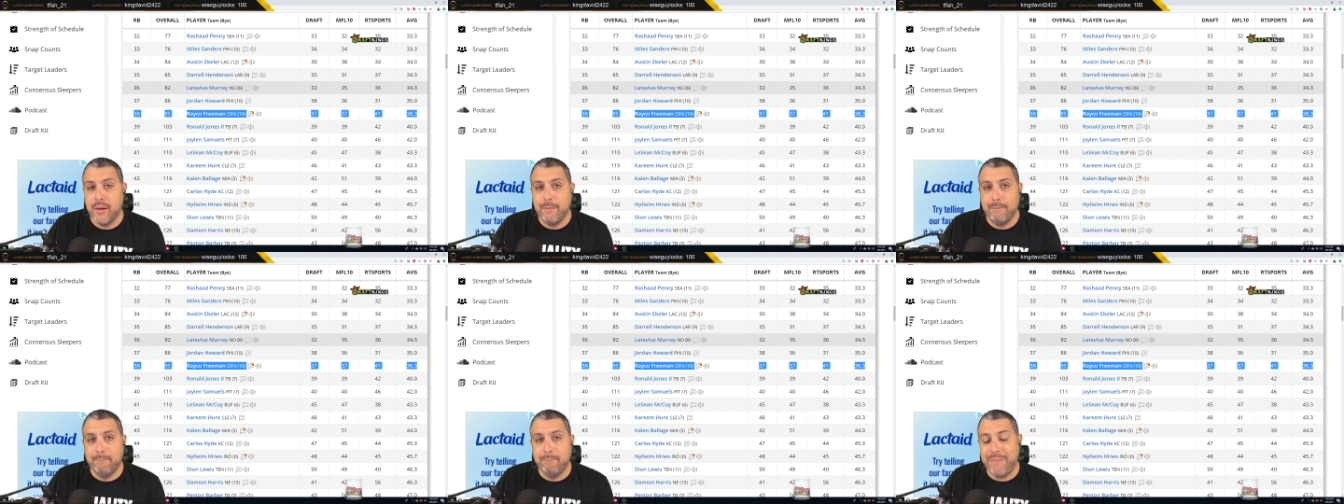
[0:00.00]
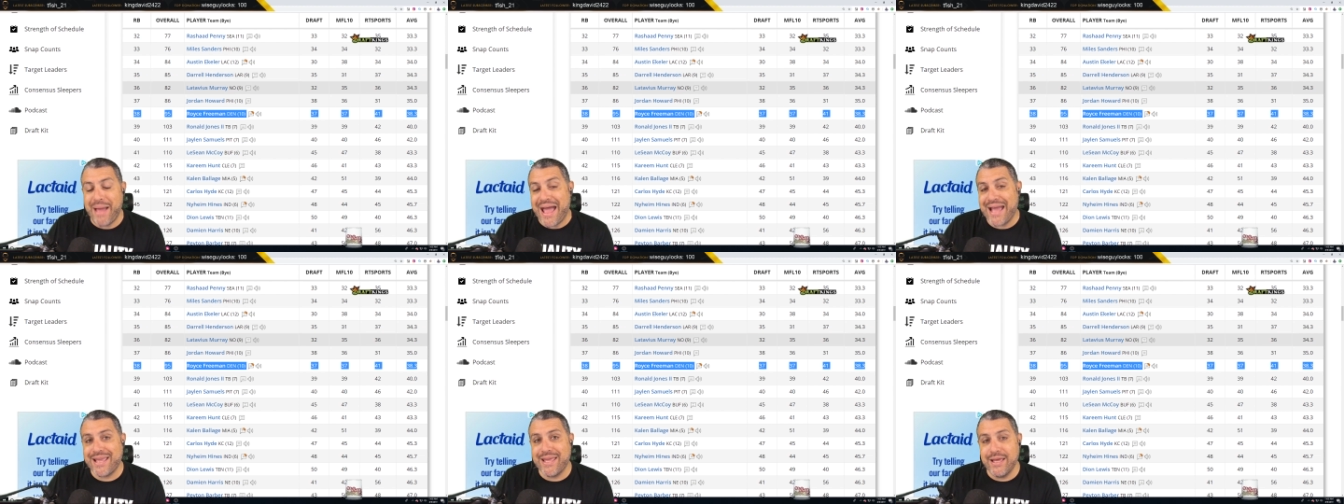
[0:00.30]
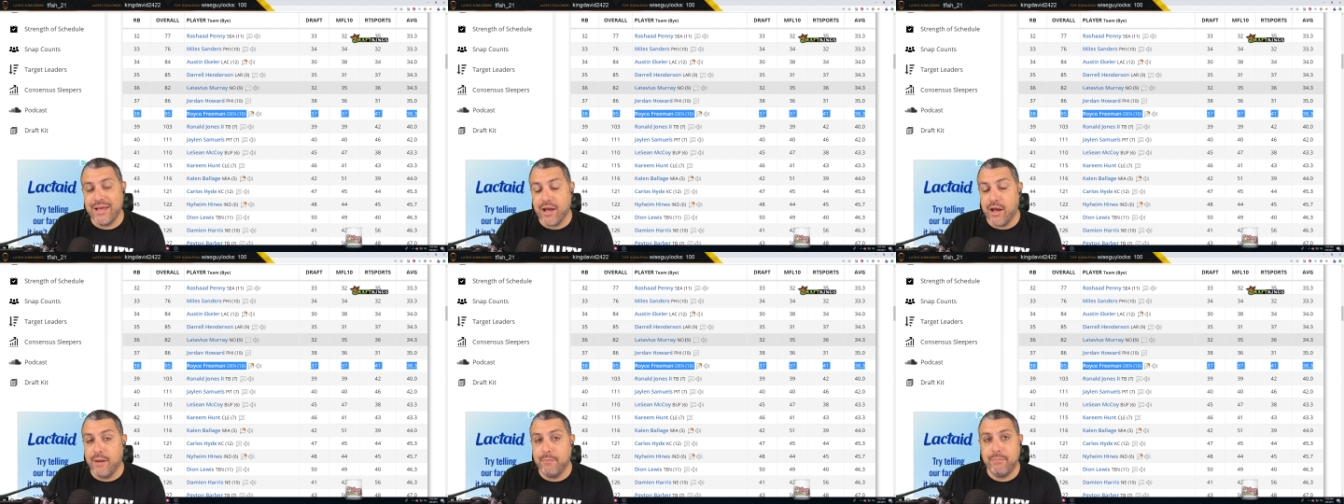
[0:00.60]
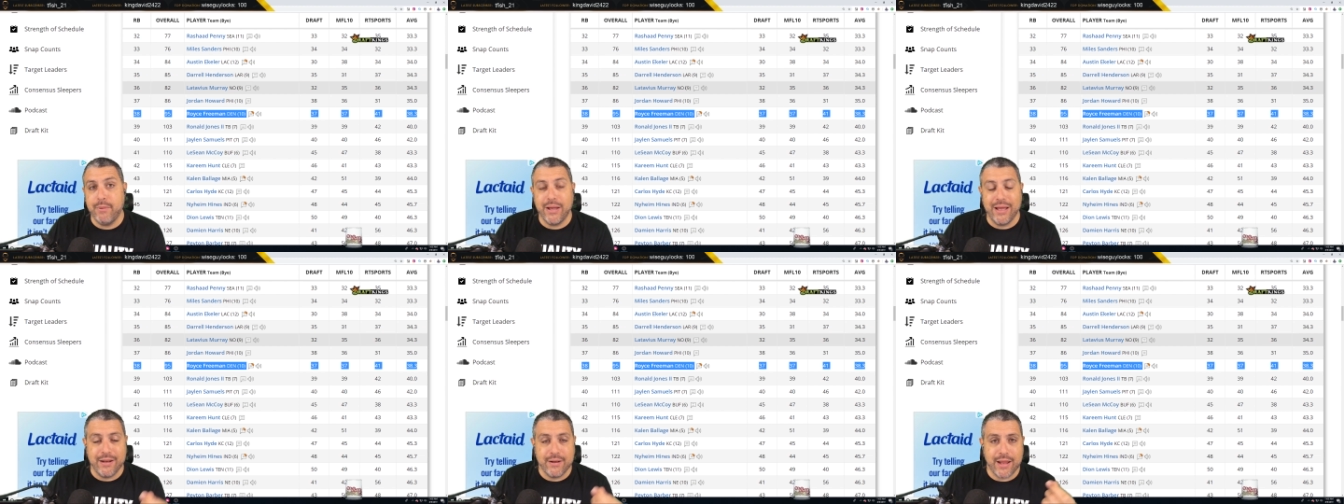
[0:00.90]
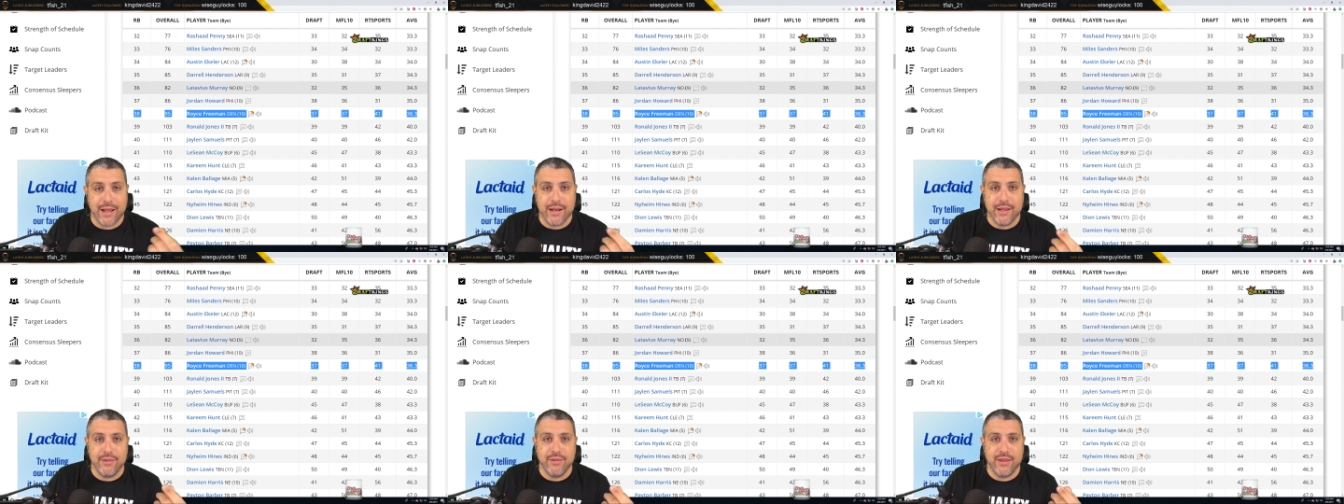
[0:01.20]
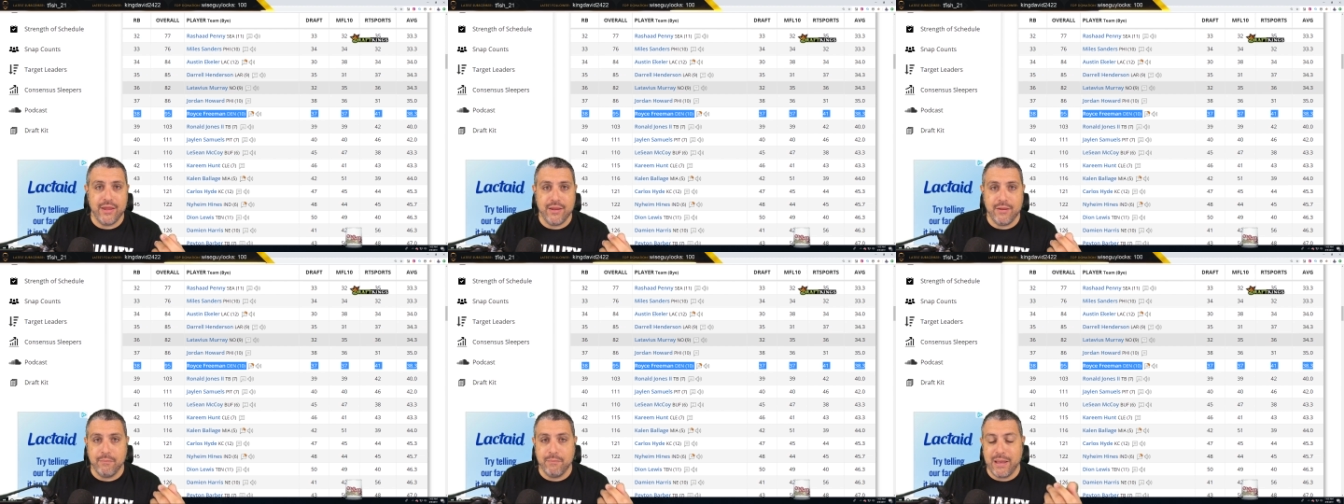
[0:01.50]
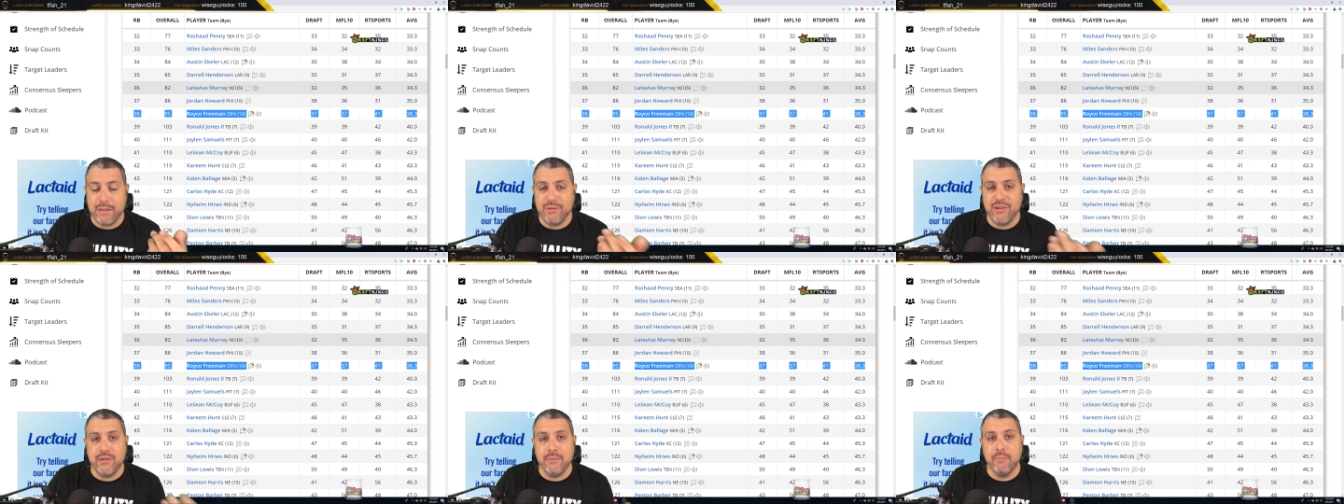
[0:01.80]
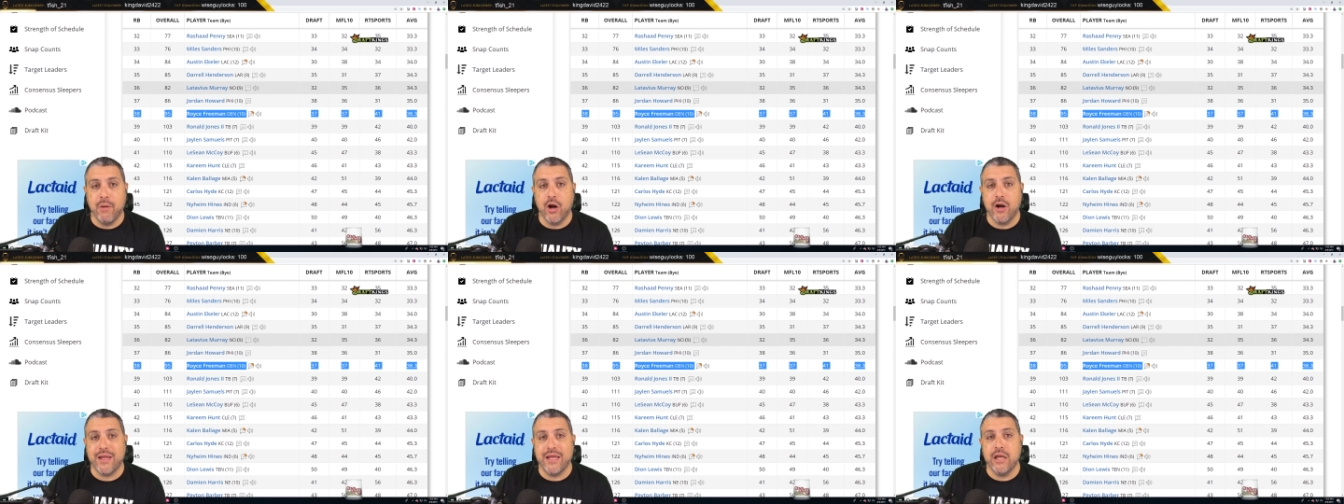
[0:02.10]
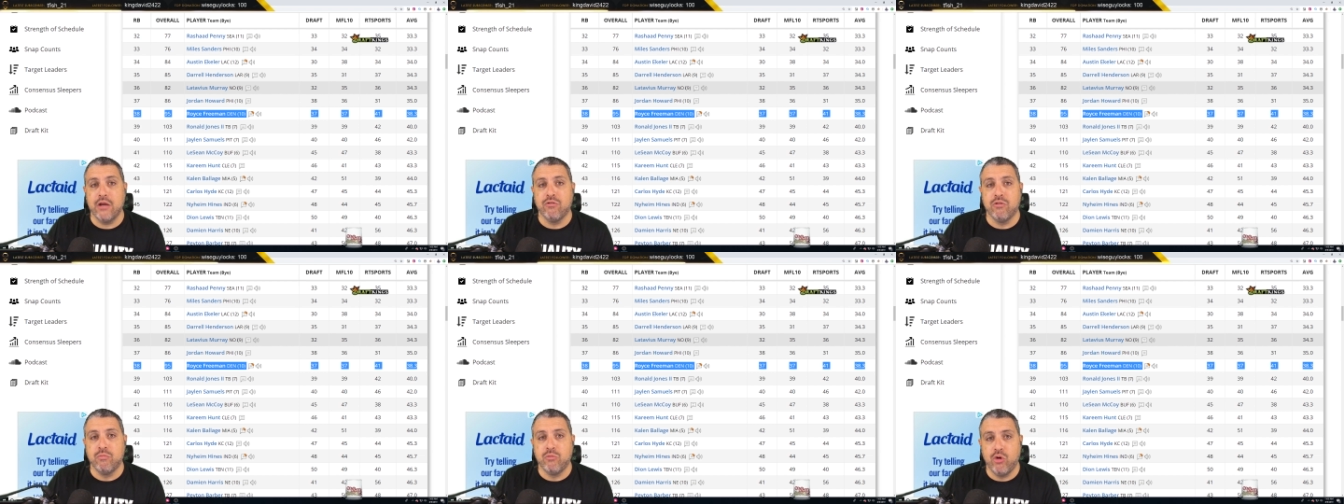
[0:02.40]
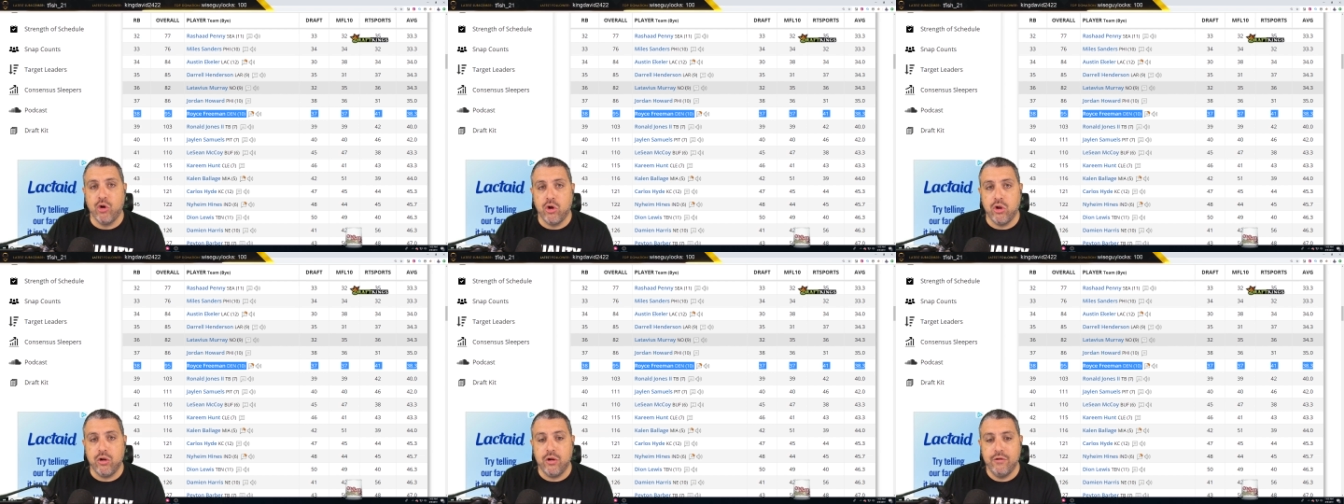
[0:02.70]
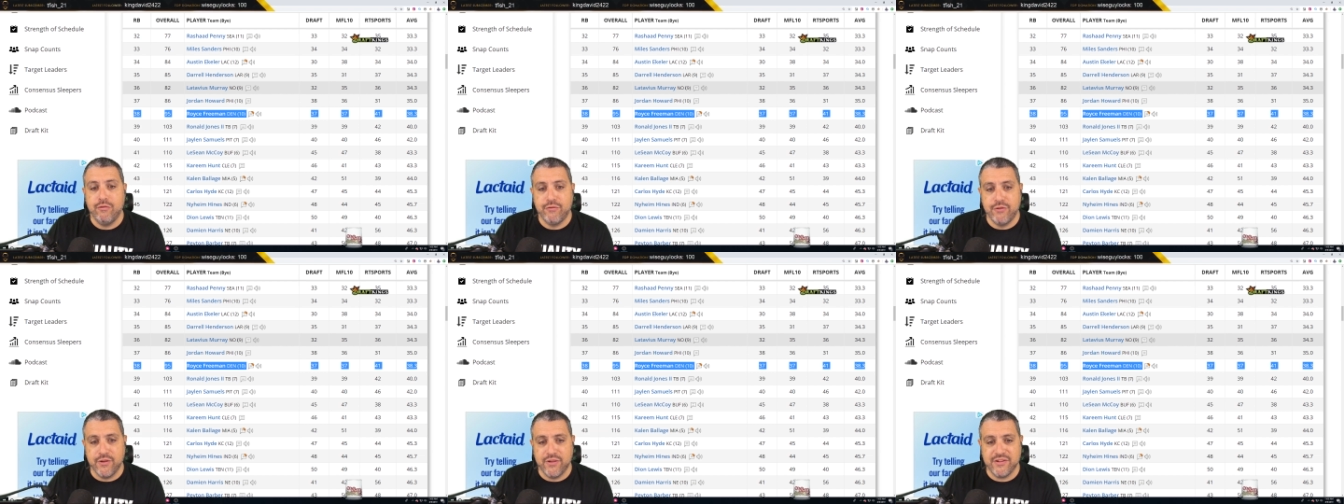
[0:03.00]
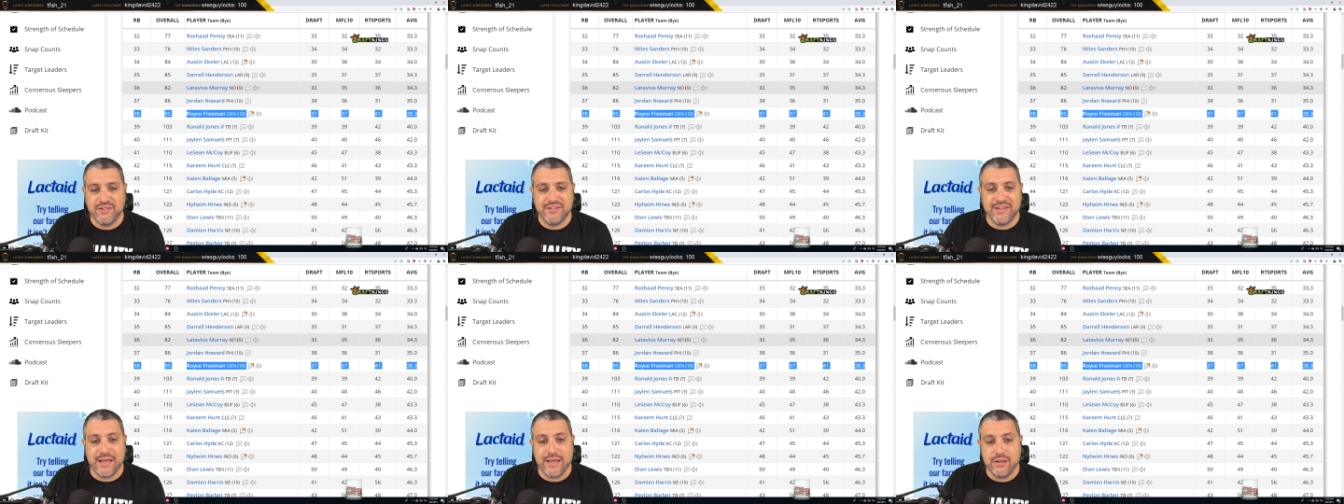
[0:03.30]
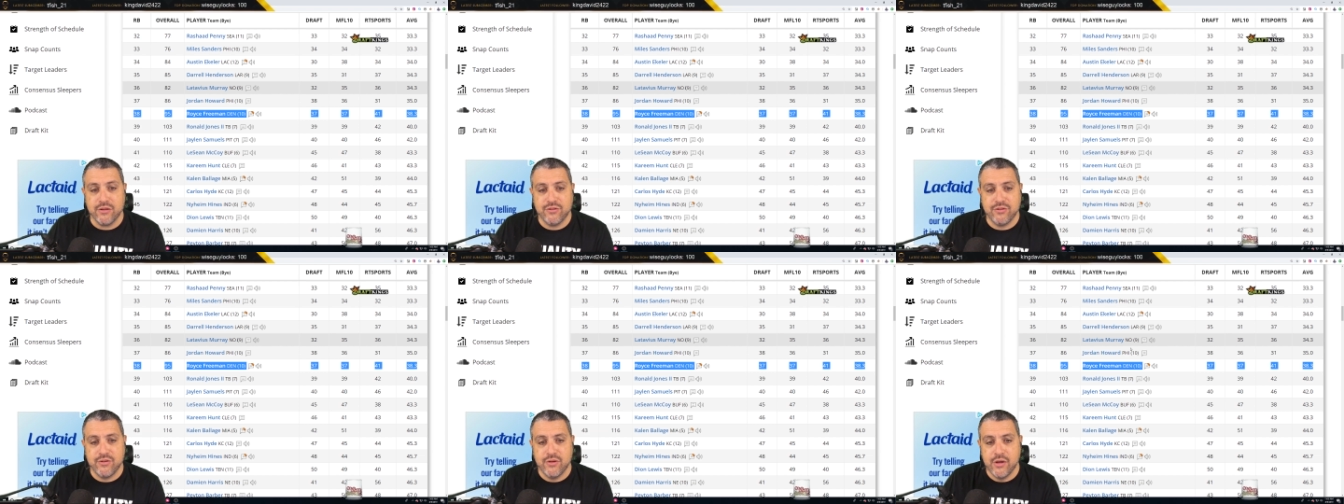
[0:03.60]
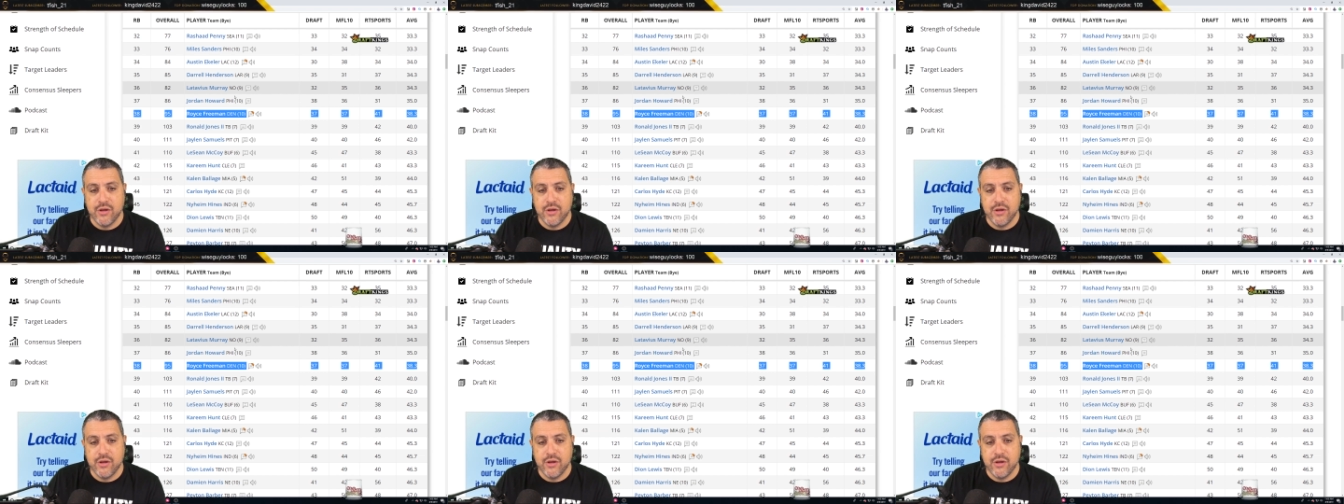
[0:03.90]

backing up and getting the maybe the Mark Ingram role for the Saints.